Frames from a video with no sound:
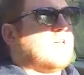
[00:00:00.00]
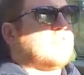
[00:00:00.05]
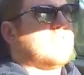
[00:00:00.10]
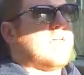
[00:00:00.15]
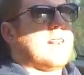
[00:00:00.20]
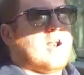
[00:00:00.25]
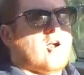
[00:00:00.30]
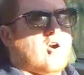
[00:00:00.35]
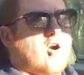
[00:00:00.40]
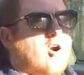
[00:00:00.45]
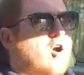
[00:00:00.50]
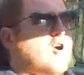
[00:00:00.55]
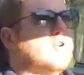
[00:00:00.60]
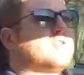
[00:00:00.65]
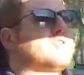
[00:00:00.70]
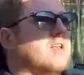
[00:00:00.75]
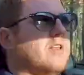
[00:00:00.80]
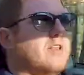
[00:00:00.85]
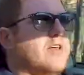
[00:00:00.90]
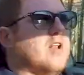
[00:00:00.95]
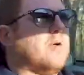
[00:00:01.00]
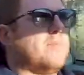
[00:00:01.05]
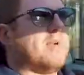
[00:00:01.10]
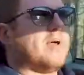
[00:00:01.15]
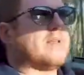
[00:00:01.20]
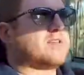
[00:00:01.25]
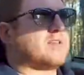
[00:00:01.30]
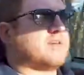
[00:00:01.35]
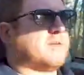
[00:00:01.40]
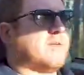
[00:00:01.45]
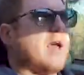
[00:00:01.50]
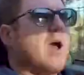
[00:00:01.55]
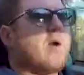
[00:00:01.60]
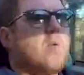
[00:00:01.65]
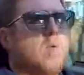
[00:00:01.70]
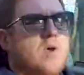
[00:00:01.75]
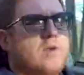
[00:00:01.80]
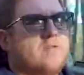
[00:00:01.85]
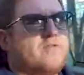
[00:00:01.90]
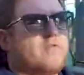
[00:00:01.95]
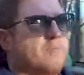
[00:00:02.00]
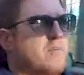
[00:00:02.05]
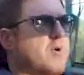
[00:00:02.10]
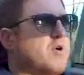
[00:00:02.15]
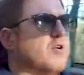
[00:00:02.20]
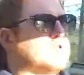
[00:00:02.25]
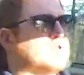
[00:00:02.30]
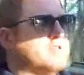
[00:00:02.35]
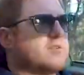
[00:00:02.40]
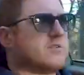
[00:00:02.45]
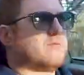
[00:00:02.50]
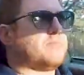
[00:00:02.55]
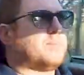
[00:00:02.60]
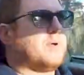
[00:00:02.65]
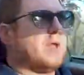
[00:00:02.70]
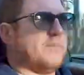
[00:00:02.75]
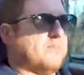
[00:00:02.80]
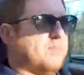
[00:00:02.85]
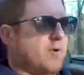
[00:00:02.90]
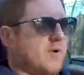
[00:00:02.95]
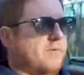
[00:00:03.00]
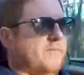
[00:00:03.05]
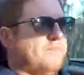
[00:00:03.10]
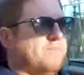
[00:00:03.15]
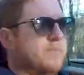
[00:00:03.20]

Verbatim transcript: that it hurts a little bit to get one for most people.